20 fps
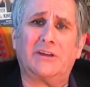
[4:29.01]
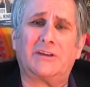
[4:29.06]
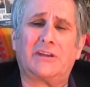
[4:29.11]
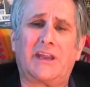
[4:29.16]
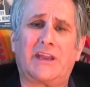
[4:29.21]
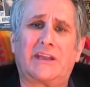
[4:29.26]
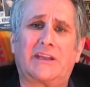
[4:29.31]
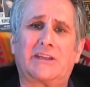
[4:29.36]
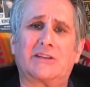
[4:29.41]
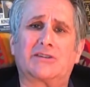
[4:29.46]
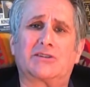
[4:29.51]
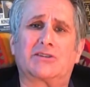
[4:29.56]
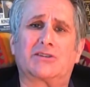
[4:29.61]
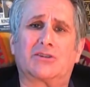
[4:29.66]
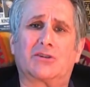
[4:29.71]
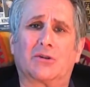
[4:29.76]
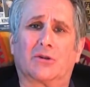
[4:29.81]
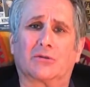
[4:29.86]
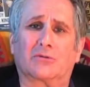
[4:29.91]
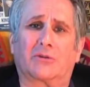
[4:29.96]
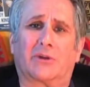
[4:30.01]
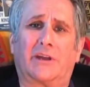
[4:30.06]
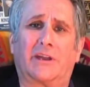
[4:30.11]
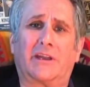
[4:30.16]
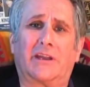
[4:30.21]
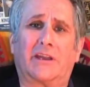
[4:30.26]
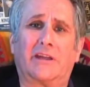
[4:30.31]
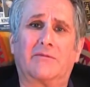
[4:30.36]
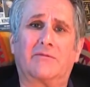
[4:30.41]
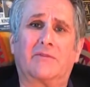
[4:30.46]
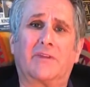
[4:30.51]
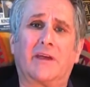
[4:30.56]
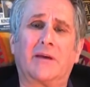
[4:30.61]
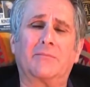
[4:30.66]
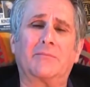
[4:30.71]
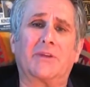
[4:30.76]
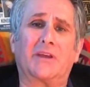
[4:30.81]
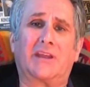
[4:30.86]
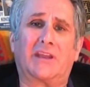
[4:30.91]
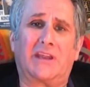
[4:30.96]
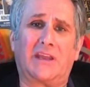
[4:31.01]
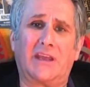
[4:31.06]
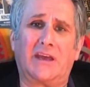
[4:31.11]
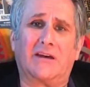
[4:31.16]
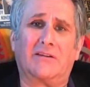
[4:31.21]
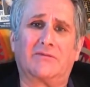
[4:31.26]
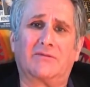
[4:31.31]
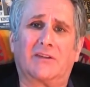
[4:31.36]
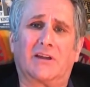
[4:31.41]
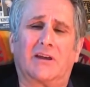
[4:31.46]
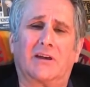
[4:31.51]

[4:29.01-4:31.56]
take his children and give them the gift